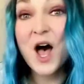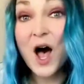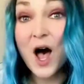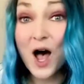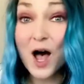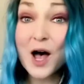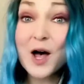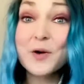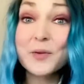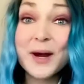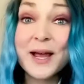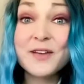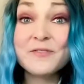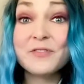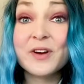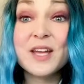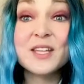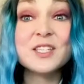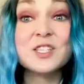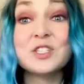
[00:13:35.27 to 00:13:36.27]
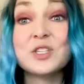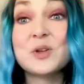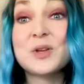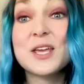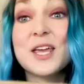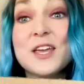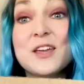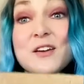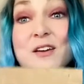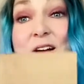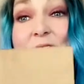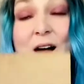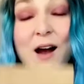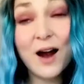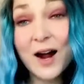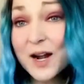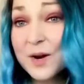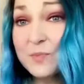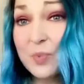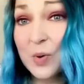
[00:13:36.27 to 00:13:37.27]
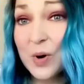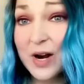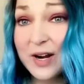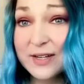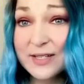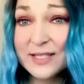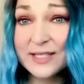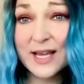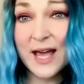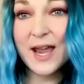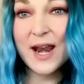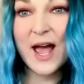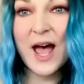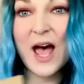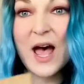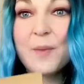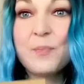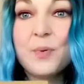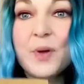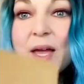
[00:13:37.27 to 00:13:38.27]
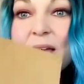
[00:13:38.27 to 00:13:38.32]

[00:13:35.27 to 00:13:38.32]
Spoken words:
All right, friends, so to get your cardboard set up,